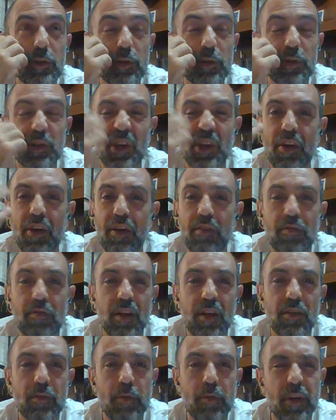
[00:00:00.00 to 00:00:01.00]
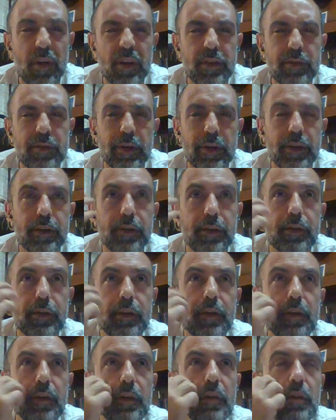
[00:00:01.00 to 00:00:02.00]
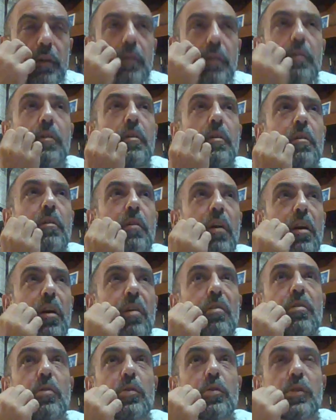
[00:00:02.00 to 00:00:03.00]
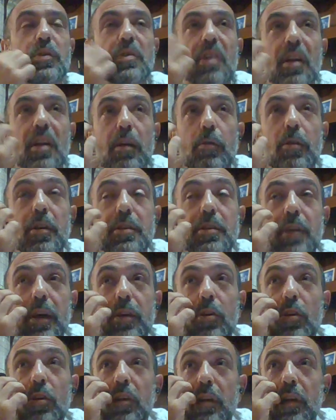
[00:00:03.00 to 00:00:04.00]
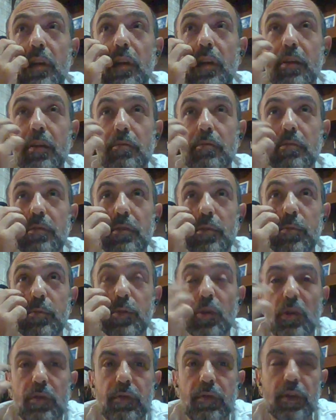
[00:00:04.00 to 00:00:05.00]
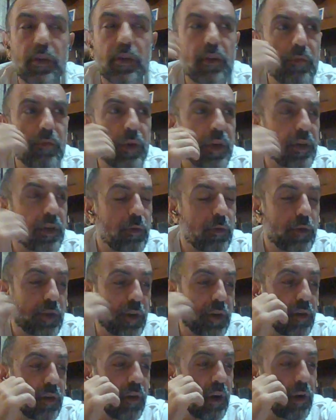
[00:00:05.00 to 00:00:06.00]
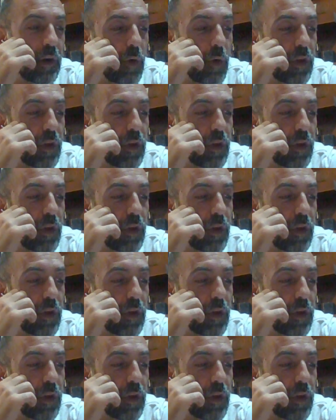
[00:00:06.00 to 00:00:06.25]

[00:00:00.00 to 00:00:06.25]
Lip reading: just thinking of random things, right? And I noticed that I was actually like observing them because I was like trying to